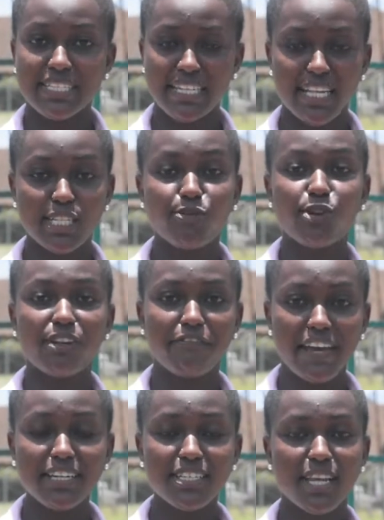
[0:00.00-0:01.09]
a successful
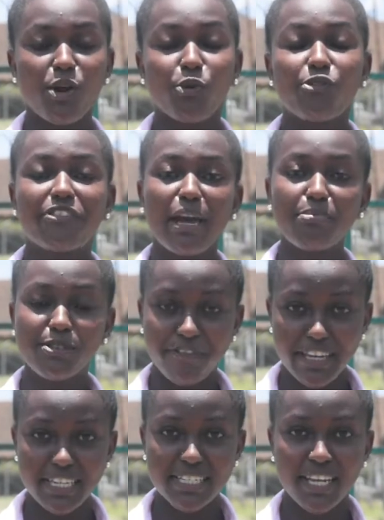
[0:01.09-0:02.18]
event. We've kept
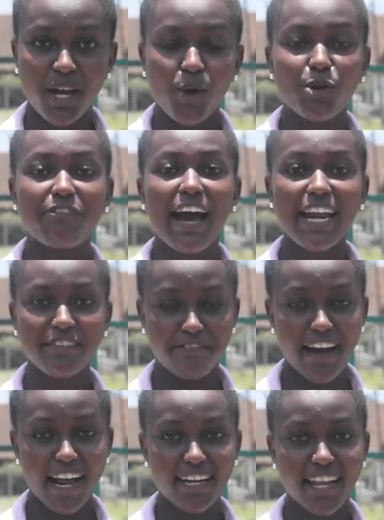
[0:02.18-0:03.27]
fit, we've had
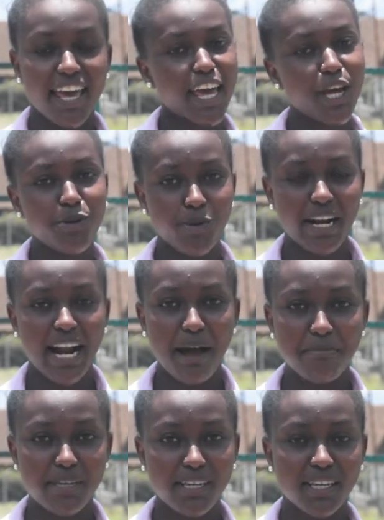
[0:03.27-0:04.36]
fun, and we are
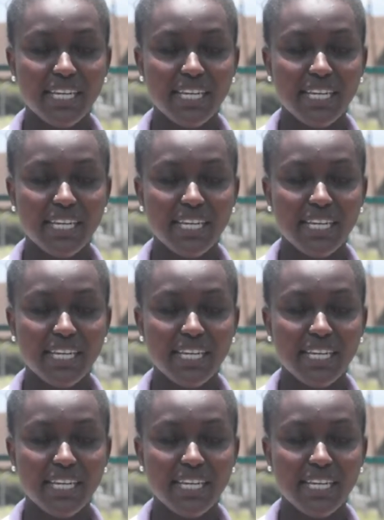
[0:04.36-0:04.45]
happy.